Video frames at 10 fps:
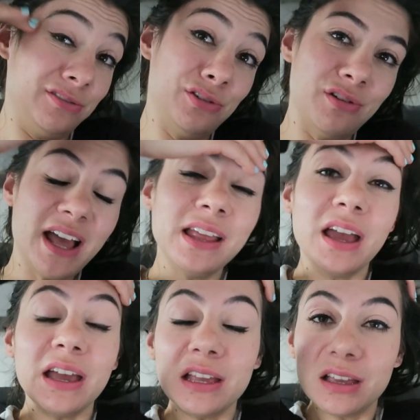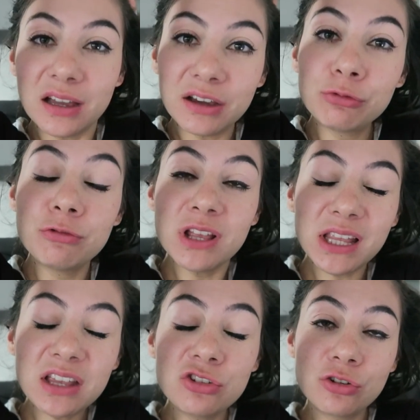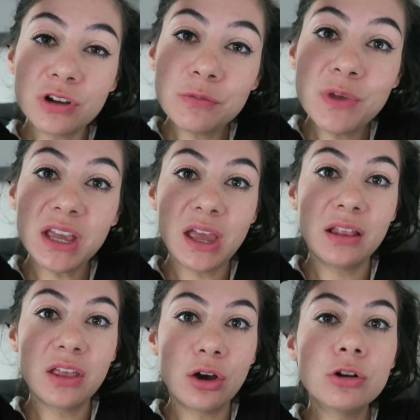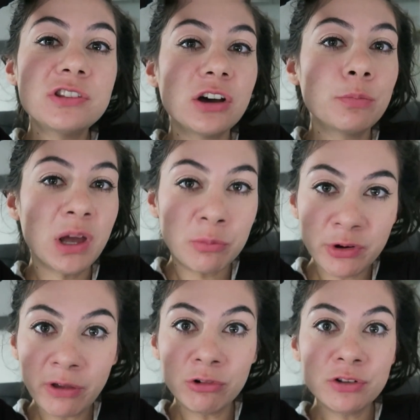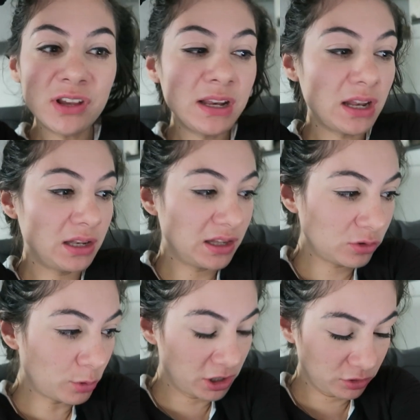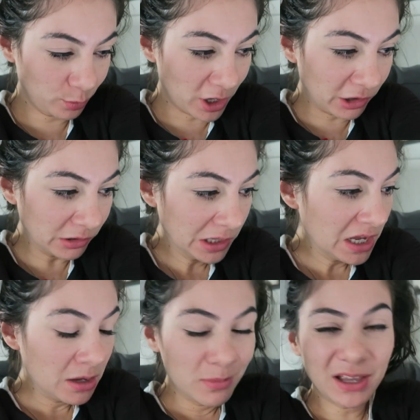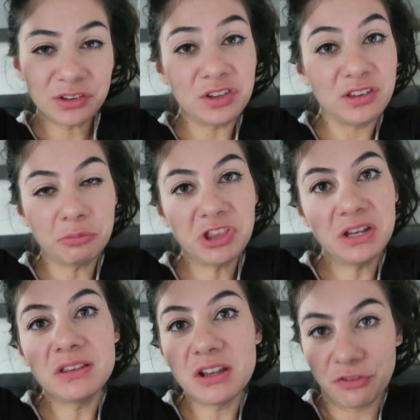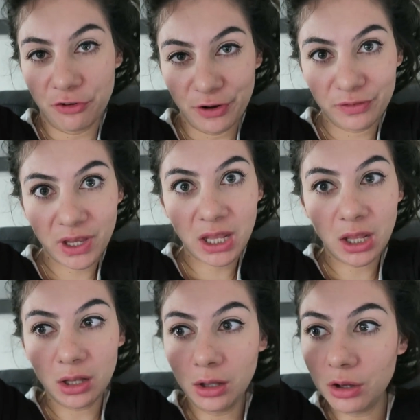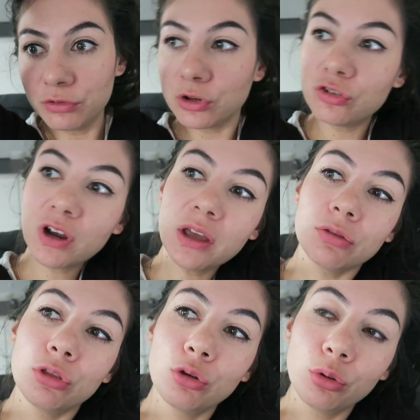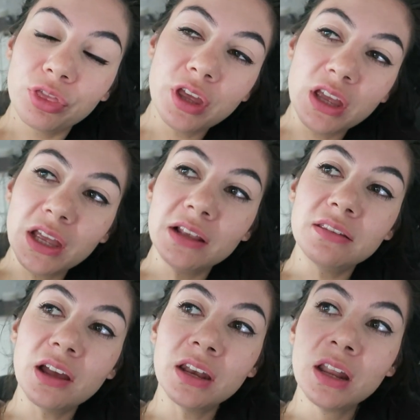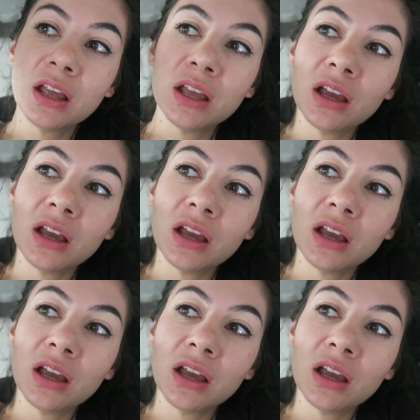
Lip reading: don't know. I really enjoyed making the hotel pampering routine and this one as well, because it's something different and I love to try out new things. And